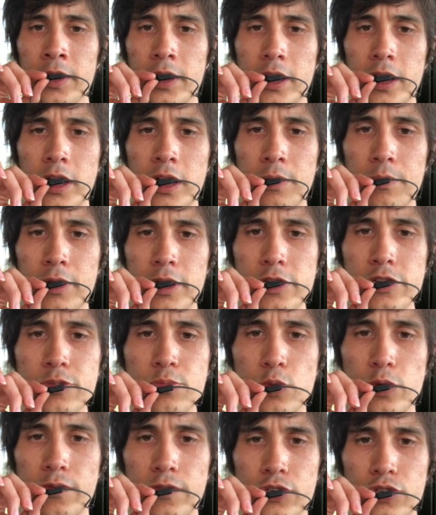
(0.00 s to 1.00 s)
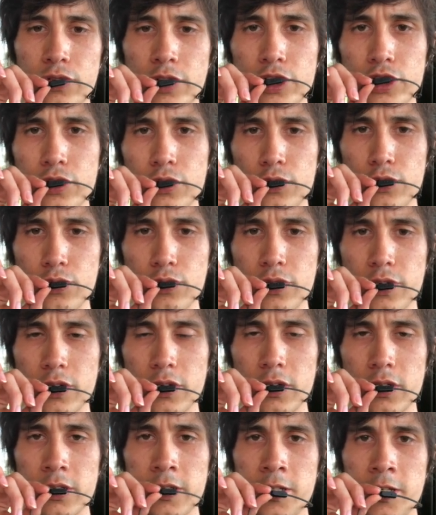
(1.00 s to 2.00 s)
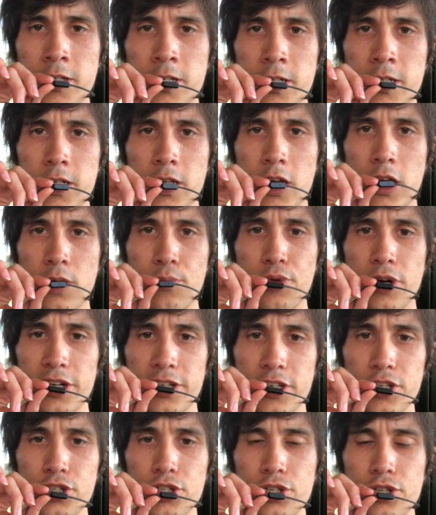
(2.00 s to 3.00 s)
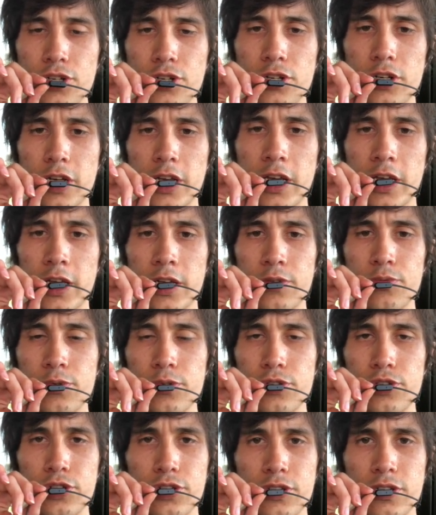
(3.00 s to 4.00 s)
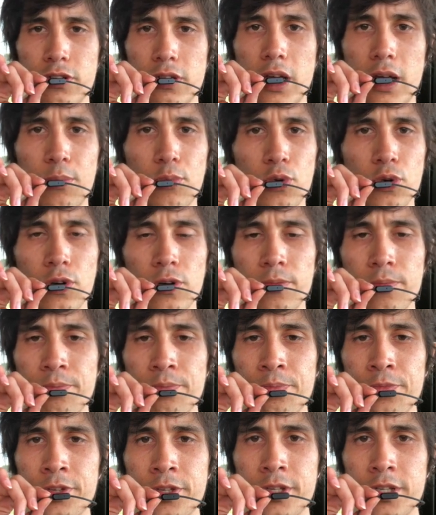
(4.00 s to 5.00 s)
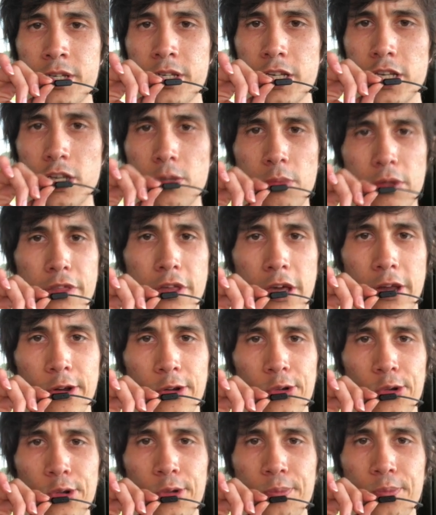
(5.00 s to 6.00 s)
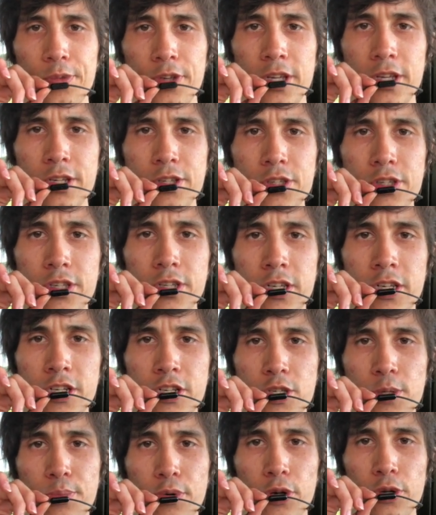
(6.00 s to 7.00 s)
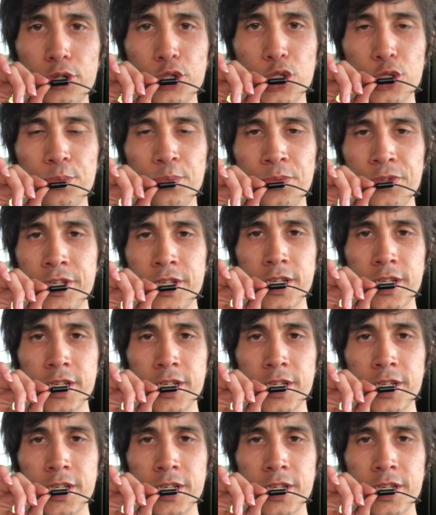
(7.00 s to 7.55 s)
But he was more of a traditional NUCCA practitioner and was just a lot more methodical in his approach,